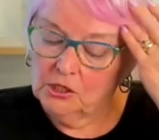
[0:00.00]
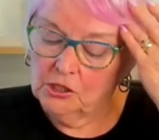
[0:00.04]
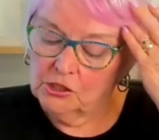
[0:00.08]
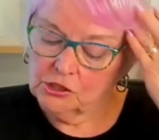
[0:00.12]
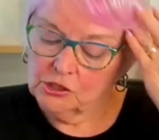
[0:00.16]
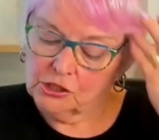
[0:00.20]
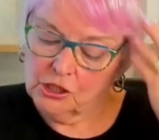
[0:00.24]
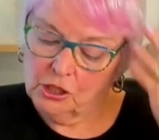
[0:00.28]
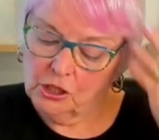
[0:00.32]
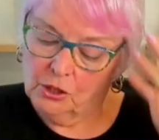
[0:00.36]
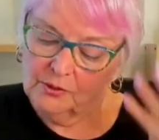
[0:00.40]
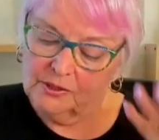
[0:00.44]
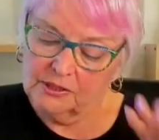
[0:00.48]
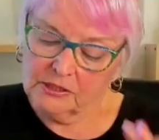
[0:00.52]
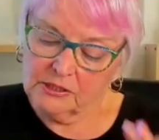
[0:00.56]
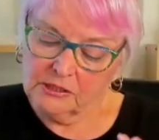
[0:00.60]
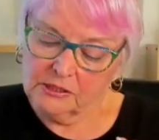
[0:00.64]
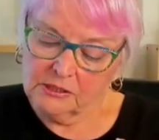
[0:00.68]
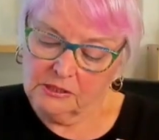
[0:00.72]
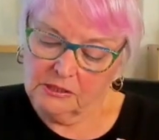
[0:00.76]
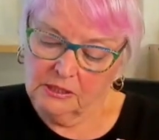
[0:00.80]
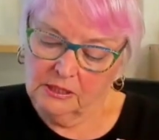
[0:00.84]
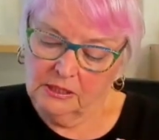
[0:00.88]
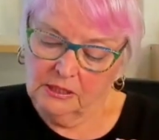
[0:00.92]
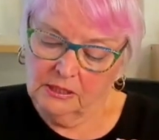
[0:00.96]
So
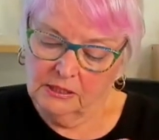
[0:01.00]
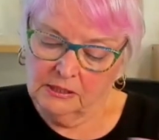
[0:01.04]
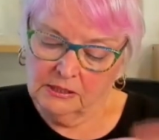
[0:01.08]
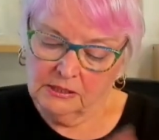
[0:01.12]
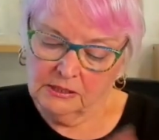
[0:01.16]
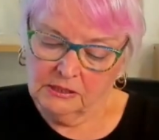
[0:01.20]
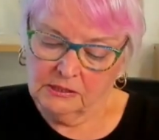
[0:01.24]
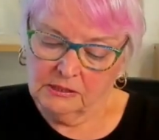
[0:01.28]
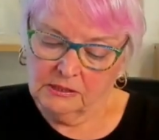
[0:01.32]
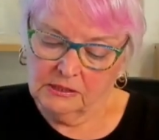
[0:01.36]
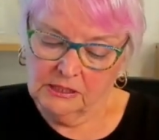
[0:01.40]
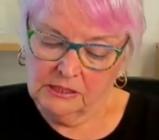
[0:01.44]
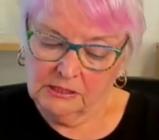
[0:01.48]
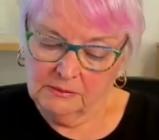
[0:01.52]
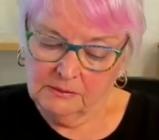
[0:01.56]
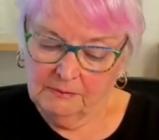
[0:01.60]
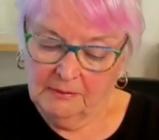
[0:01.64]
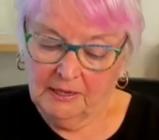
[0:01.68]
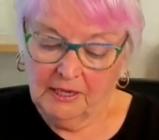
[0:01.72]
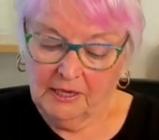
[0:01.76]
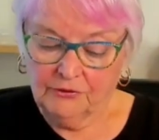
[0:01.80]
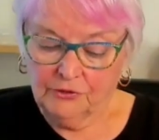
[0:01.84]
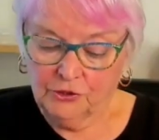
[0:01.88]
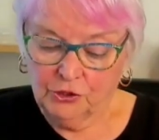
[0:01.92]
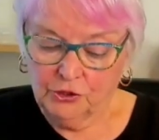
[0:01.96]
it's this
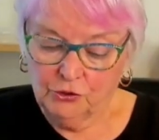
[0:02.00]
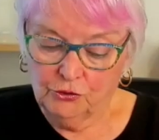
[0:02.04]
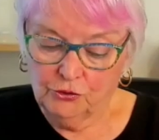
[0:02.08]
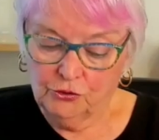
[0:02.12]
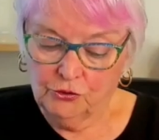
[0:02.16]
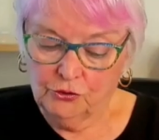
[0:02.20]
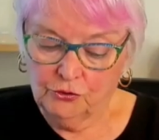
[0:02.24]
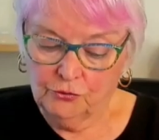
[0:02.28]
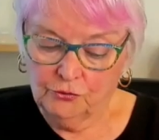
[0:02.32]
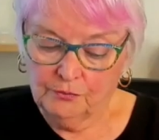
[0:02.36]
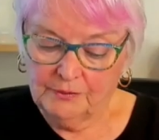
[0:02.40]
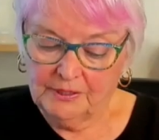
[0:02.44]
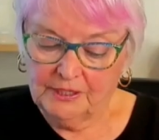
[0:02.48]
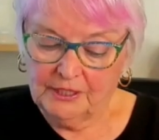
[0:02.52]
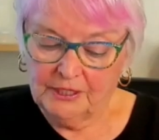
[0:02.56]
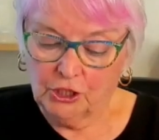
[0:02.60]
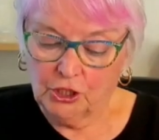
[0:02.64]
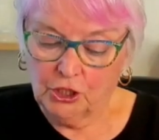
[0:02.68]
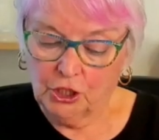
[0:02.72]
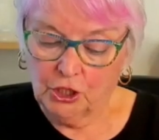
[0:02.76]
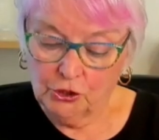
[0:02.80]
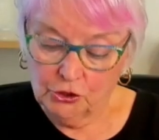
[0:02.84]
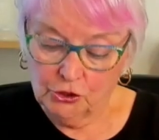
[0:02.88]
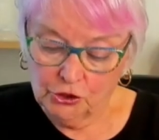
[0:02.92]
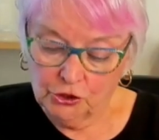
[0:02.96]
month you could be
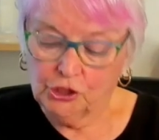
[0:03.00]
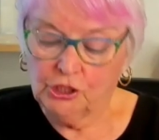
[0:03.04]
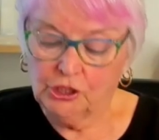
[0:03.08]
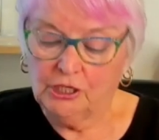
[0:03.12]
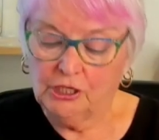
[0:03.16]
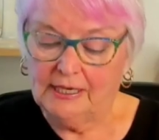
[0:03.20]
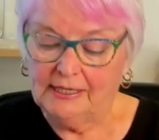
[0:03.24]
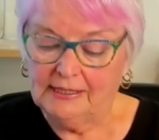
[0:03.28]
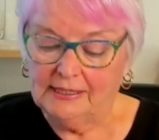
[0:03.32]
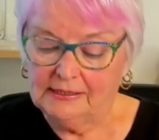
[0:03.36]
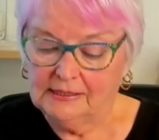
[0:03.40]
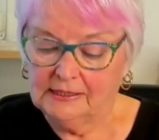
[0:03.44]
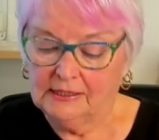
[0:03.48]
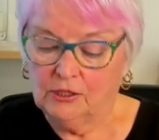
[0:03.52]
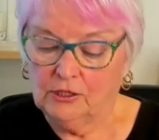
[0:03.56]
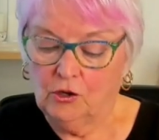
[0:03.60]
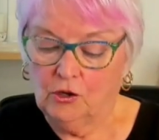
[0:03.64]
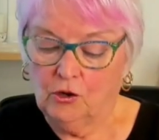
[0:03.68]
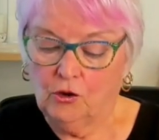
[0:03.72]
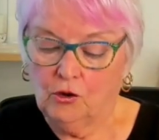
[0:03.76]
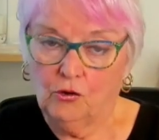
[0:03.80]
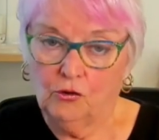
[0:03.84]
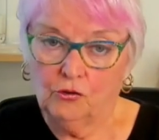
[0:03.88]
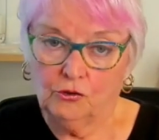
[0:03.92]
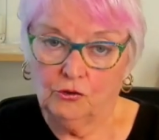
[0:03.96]
negotiating
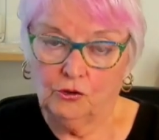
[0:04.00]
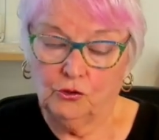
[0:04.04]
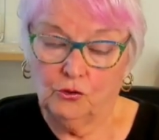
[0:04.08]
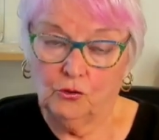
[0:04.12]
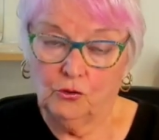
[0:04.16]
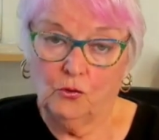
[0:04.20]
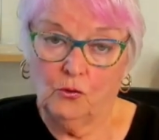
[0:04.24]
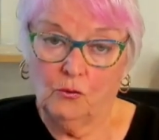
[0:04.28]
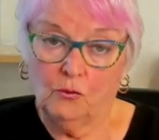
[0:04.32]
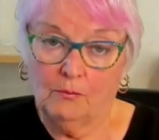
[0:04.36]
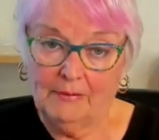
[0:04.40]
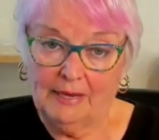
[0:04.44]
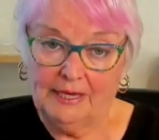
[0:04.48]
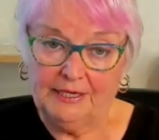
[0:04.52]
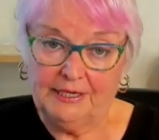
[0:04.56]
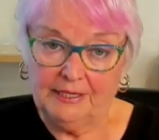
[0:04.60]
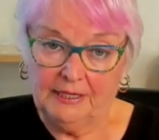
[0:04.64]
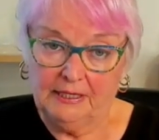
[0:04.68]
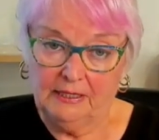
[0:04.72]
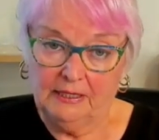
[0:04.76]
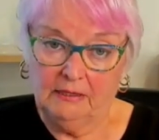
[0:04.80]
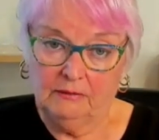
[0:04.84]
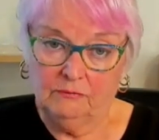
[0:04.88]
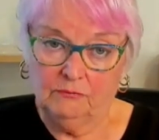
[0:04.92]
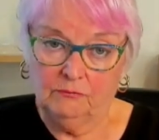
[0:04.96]
on your
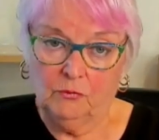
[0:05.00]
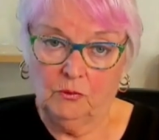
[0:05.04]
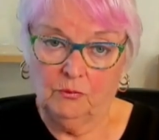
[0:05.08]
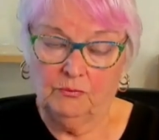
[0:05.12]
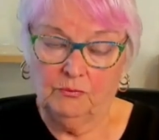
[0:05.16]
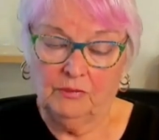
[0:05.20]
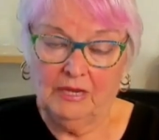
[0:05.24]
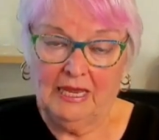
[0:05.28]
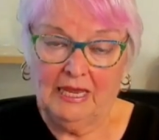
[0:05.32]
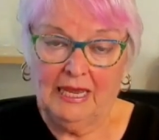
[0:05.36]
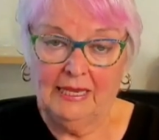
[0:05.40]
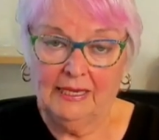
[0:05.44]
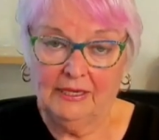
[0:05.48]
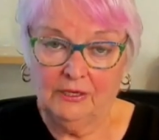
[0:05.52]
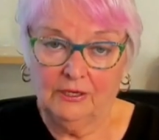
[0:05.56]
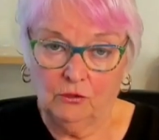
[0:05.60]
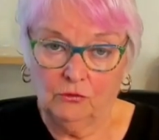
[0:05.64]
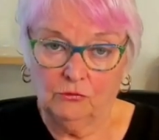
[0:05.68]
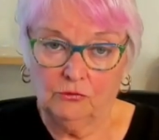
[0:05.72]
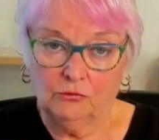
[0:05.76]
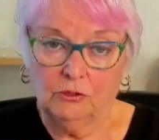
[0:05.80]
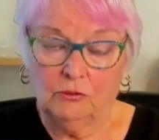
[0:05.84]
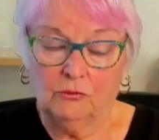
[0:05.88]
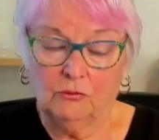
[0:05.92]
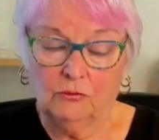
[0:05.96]
money and hanging
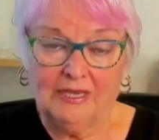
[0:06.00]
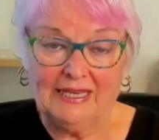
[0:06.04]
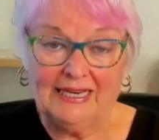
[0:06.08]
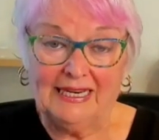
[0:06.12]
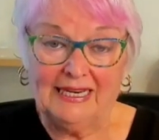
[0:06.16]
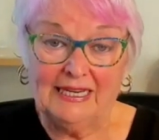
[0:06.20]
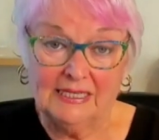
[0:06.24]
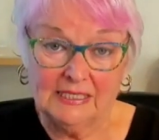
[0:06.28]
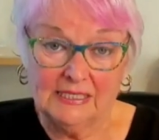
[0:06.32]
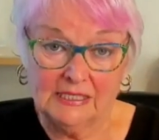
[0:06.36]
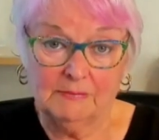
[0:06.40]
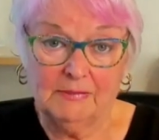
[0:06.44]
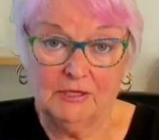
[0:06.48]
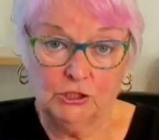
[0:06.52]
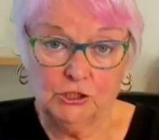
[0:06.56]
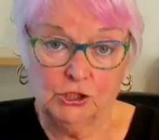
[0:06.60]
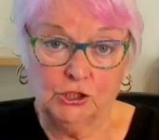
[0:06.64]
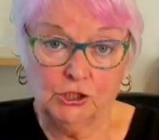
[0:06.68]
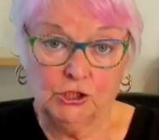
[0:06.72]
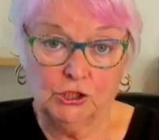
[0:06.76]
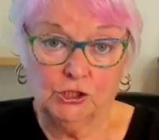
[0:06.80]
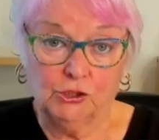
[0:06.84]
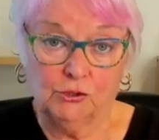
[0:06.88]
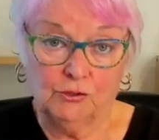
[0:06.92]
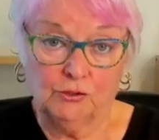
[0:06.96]
on getting as
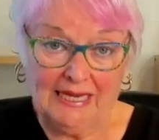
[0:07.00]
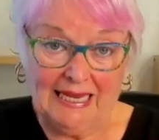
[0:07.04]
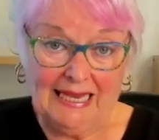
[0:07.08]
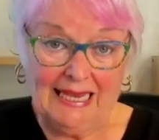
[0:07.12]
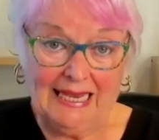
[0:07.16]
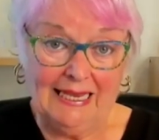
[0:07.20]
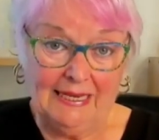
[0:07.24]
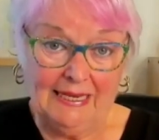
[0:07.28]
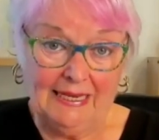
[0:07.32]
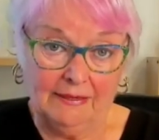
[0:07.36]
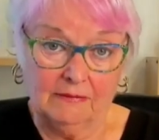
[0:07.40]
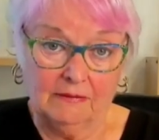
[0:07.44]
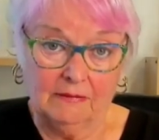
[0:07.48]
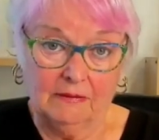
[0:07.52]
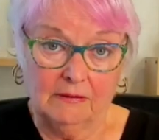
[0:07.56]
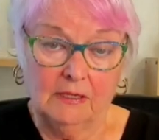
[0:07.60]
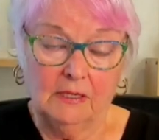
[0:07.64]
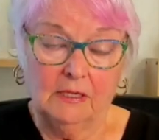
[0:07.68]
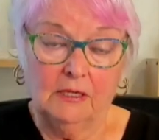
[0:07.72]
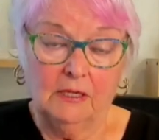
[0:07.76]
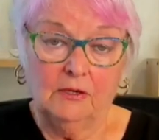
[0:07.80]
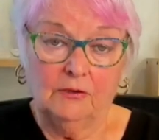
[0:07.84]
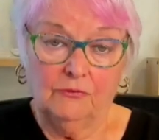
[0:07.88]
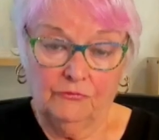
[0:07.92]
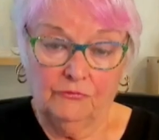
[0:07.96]
much as you can.
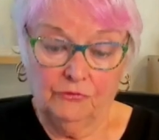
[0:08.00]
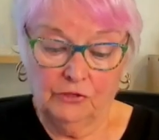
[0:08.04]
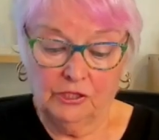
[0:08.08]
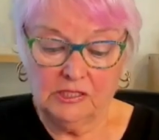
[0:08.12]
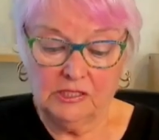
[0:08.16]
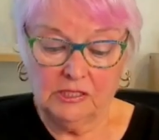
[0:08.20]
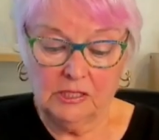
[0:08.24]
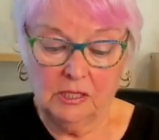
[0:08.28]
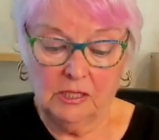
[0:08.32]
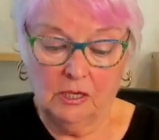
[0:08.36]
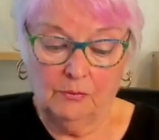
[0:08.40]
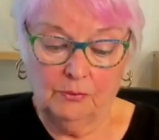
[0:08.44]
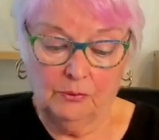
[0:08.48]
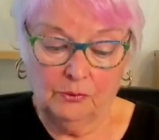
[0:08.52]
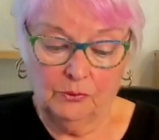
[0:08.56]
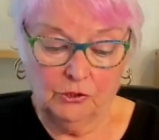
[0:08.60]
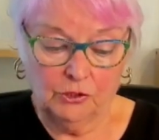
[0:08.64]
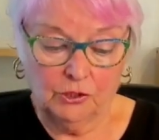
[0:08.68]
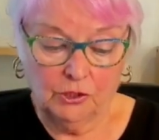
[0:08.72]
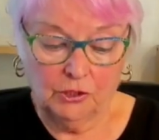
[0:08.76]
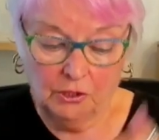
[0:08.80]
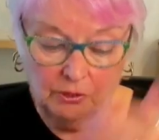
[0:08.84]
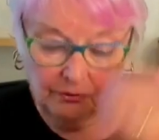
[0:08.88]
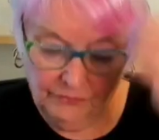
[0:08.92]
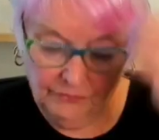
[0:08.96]
For example,
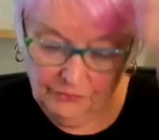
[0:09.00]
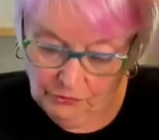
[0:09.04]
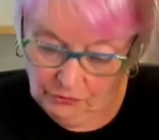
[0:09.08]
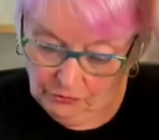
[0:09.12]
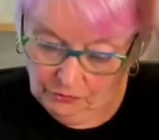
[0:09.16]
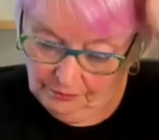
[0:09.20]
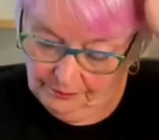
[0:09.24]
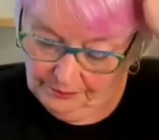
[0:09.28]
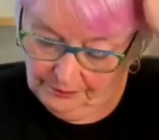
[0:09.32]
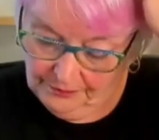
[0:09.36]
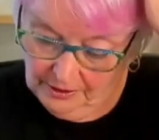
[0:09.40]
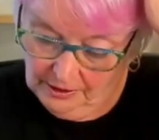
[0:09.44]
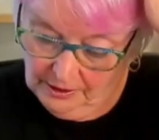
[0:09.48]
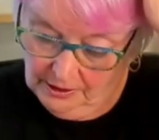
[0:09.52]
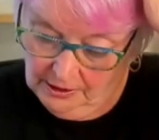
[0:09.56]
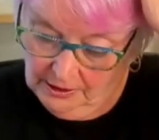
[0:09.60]
if you're